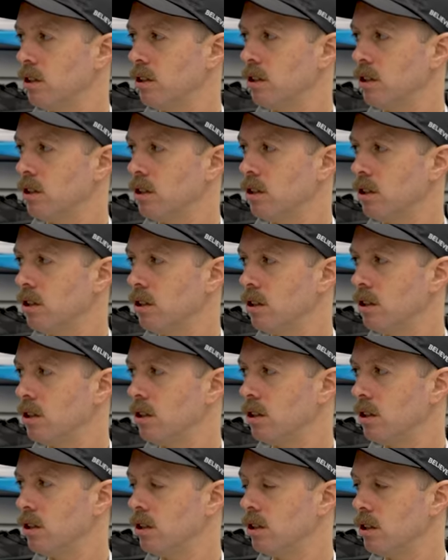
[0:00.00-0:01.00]

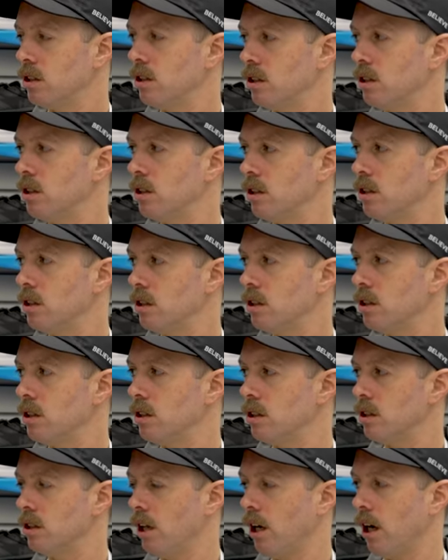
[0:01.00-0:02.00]

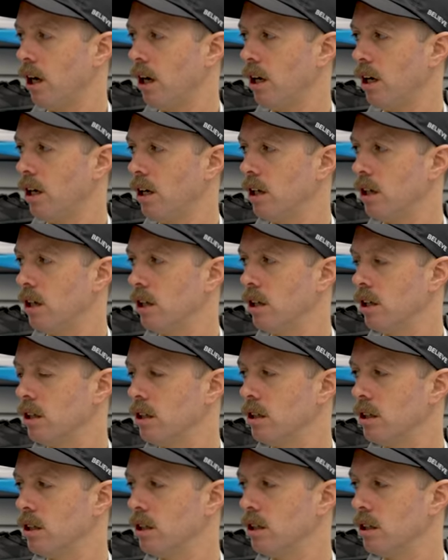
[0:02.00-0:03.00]

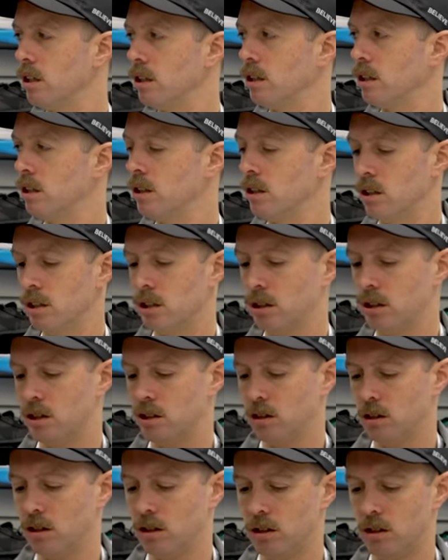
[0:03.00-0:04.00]

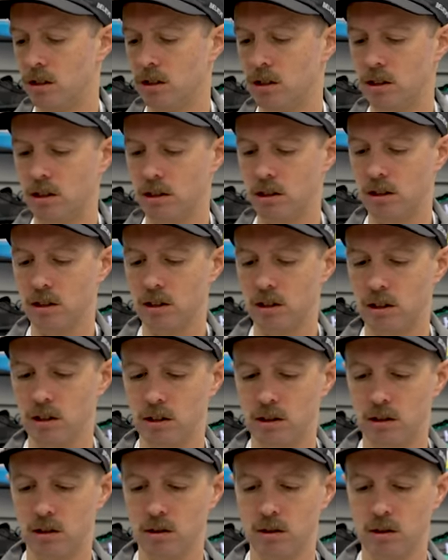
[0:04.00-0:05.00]

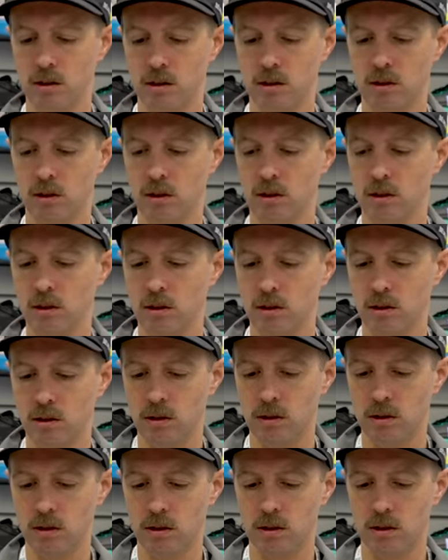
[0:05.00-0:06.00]

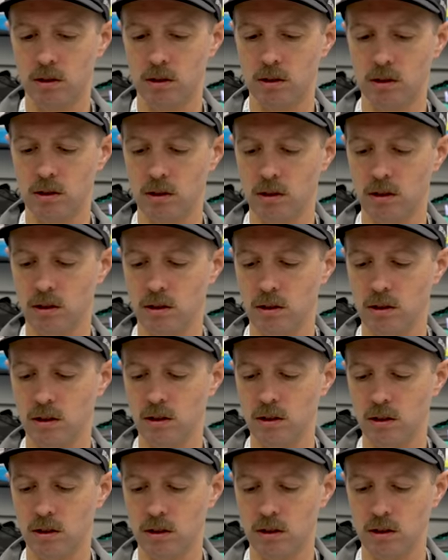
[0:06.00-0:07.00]

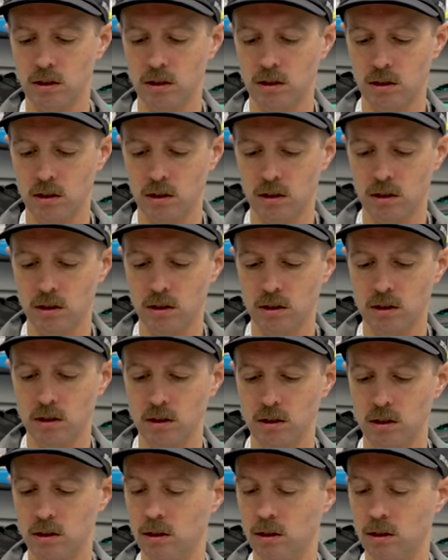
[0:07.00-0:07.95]
This person isn't speaking.